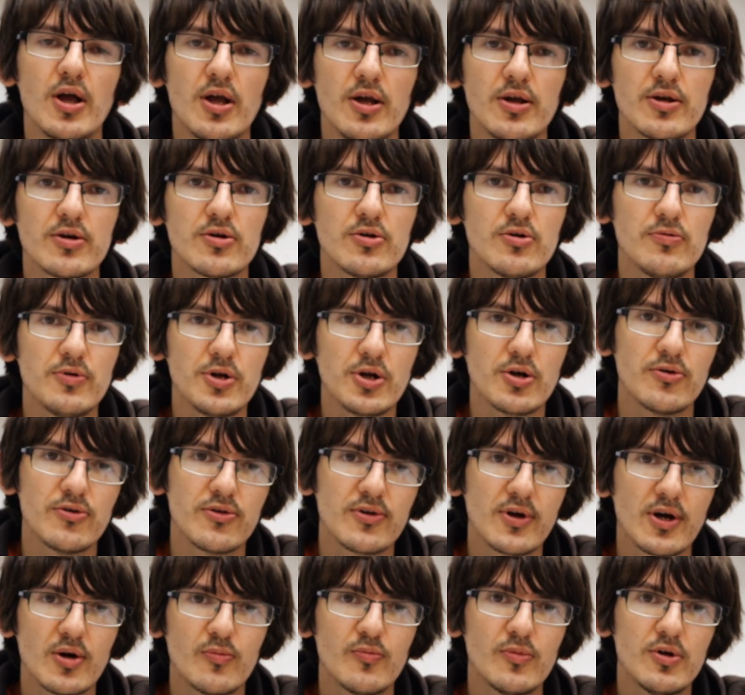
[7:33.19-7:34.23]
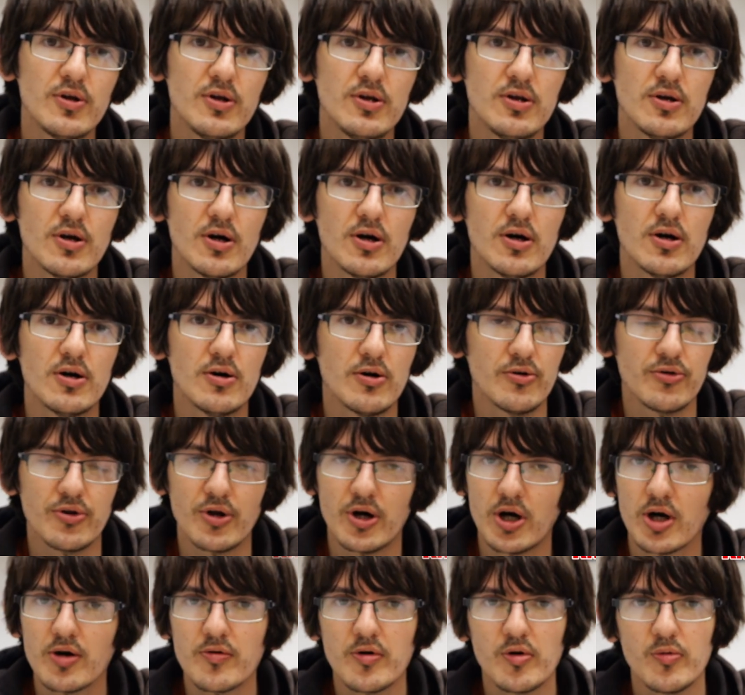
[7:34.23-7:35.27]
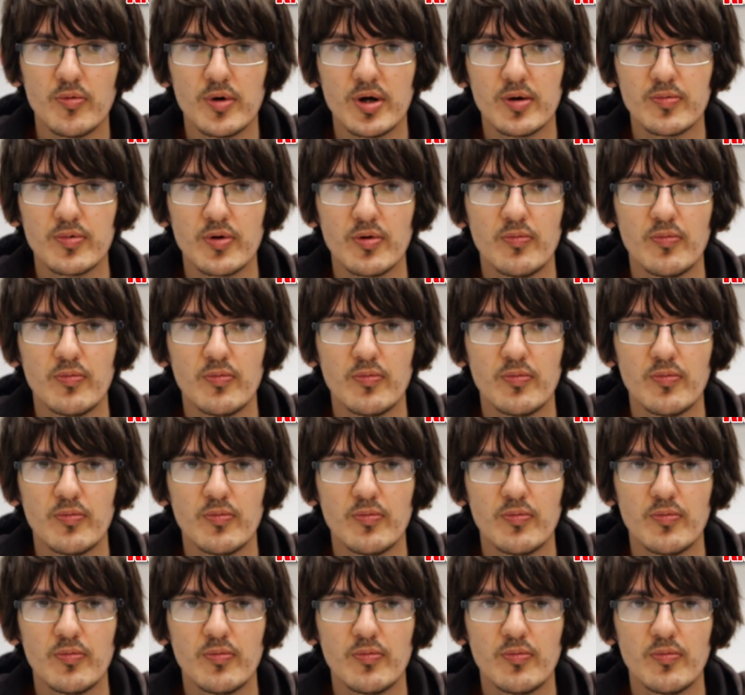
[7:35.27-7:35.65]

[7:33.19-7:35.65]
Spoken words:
you can always contact me on RLWeb.